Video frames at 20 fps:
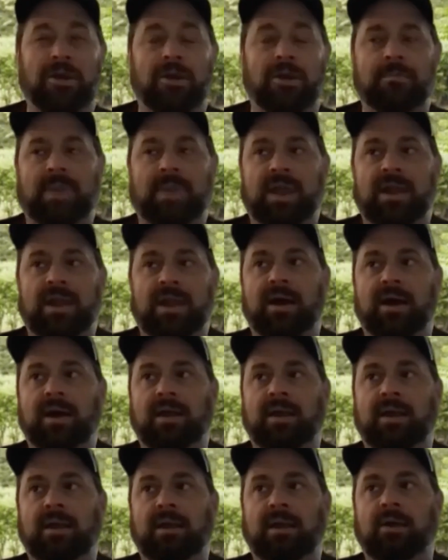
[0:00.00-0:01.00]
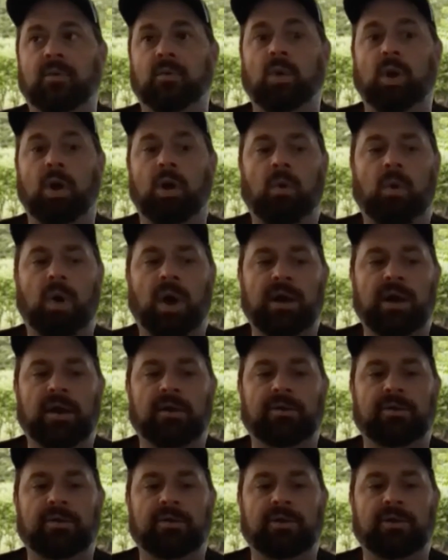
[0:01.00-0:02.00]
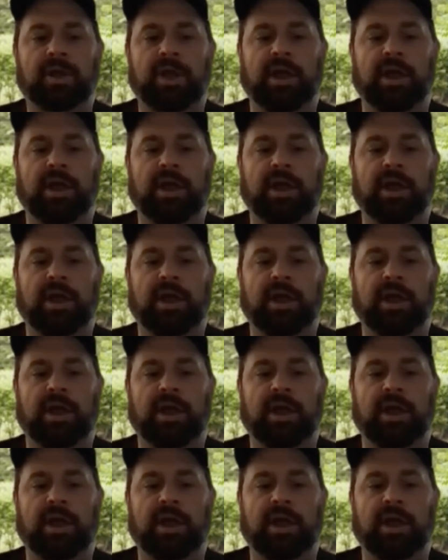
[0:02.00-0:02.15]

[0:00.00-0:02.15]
or may not require